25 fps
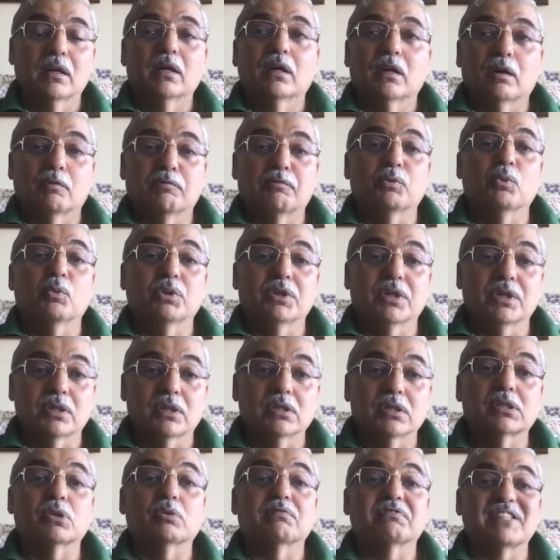a few
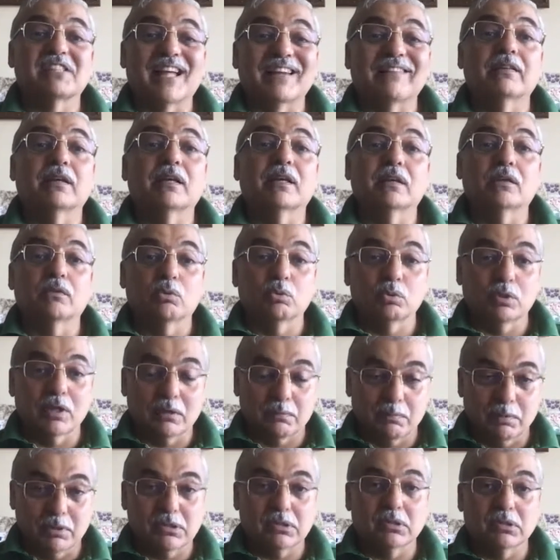years of salary to
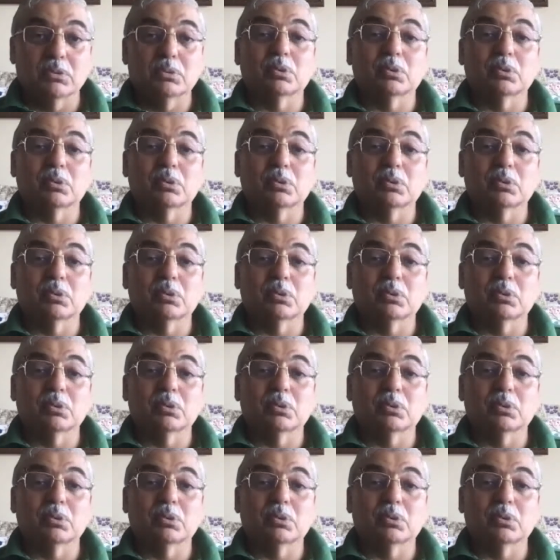that person,